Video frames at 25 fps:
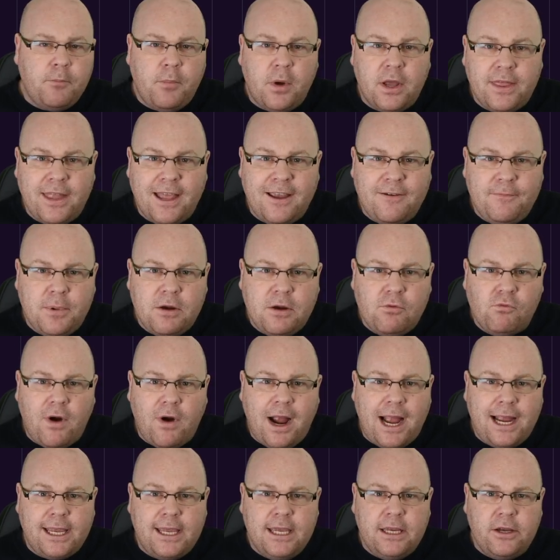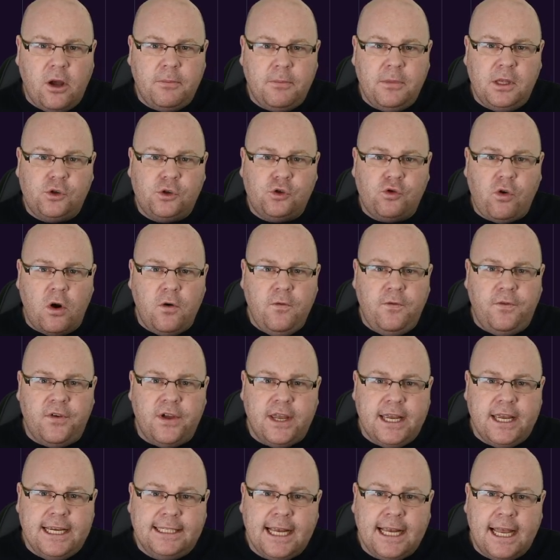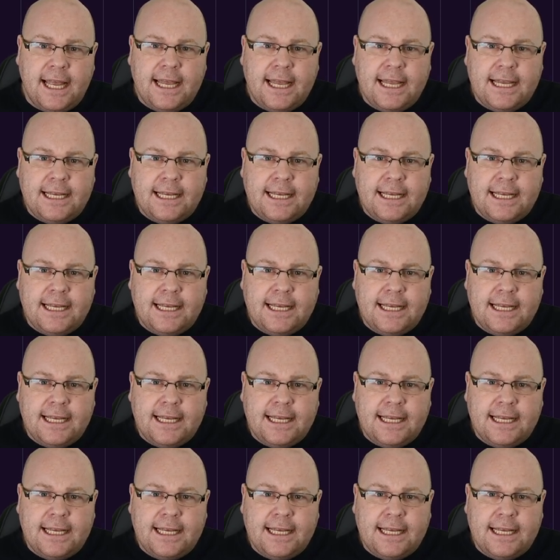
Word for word: but they've been racking up the trophies